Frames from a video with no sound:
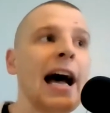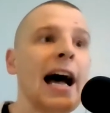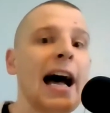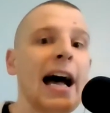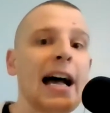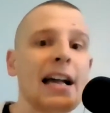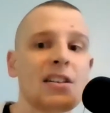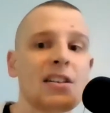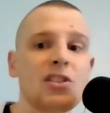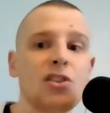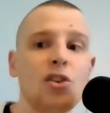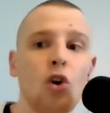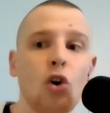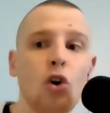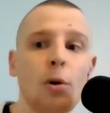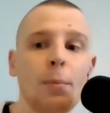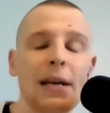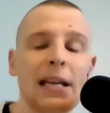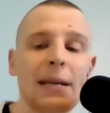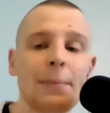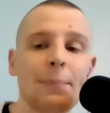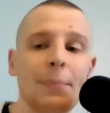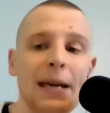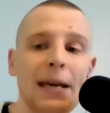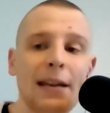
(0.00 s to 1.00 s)
has
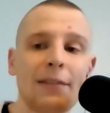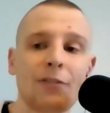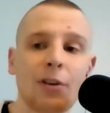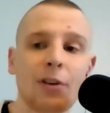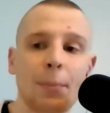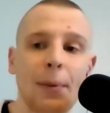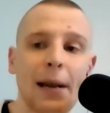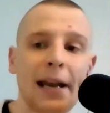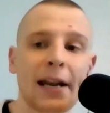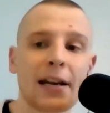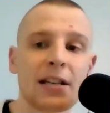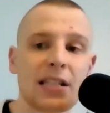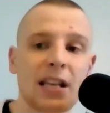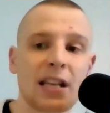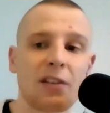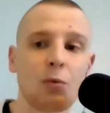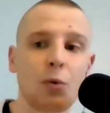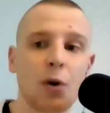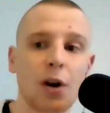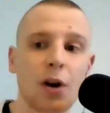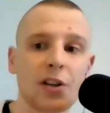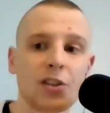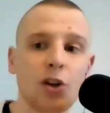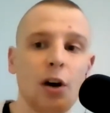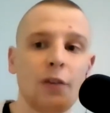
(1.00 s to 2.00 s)
normally been for players that have
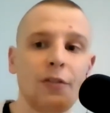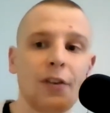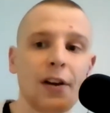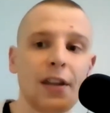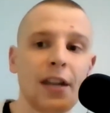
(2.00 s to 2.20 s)
worked out.